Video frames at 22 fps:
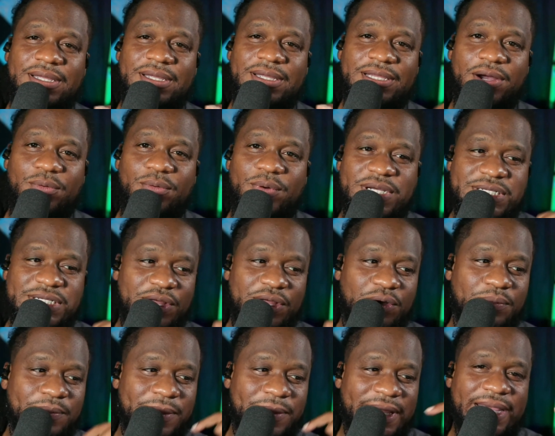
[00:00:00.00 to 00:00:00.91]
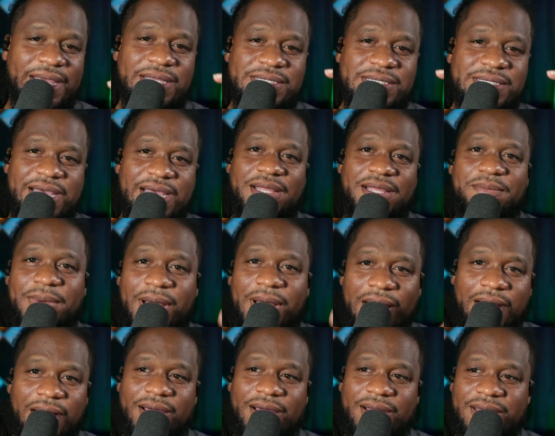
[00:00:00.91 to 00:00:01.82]
There was no me telling
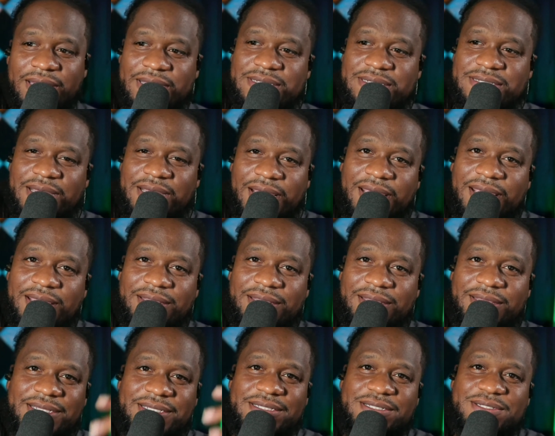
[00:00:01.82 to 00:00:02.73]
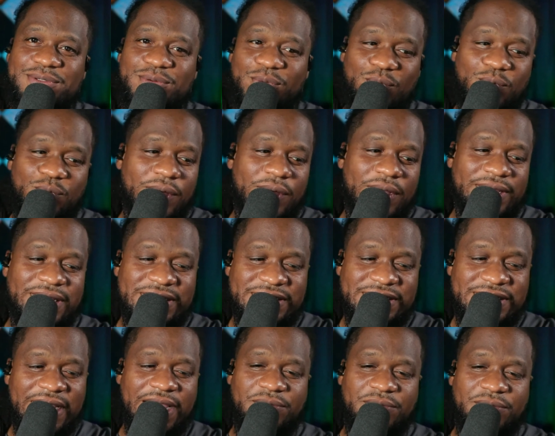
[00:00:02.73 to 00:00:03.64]
my audience, "Hey, this is what this
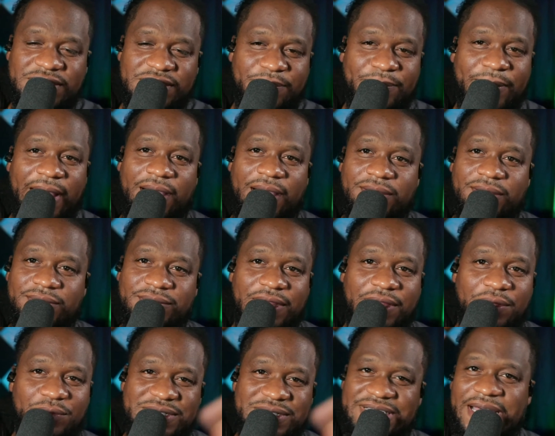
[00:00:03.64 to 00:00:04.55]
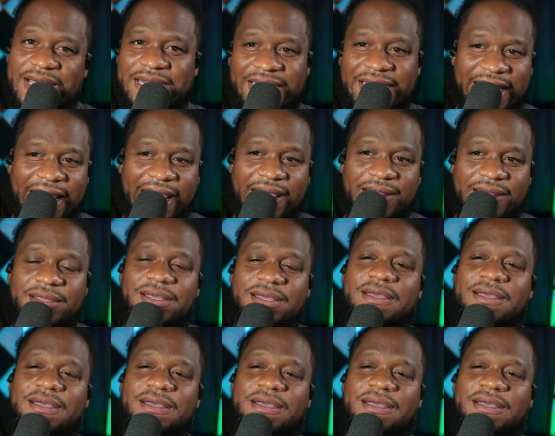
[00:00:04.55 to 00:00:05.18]
channel was about." There was none of that.